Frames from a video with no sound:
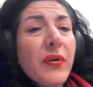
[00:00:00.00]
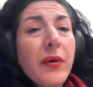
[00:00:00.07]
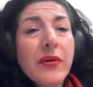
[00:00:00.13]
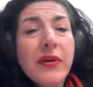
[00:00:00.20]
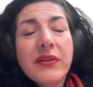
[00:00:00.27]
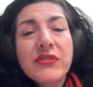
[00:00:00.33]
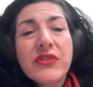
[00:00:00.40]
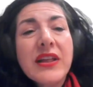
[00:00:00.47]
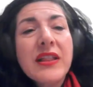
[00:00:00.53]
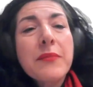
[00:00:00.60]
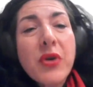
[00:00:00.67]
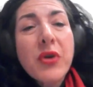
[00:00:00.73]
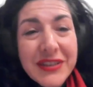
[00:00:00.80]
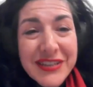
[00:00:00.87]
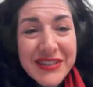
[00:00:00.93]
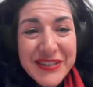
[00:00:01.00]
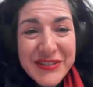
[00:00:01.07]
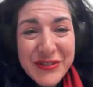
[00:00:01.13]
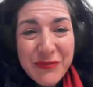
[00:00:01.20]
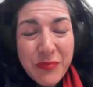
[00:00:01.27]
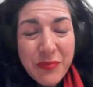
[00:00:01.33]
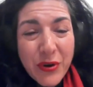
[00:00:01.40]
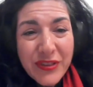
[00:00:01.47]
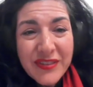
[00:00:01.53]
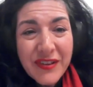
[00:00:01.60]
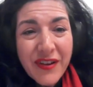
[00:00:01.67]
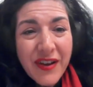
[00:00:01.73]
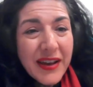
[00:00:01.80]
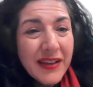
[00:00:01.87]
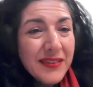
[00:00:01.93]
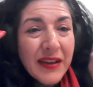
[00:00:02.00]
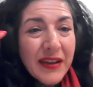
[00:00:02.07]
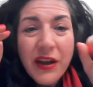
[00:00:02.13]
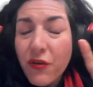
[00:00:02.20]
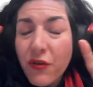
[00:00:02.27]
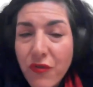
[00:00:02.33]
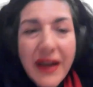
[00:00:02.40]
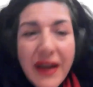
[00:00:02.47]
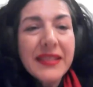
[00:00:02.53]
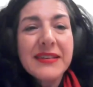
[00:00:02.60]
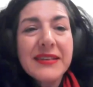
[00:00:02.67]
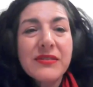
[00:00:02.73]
Australian politicians of both sides rightly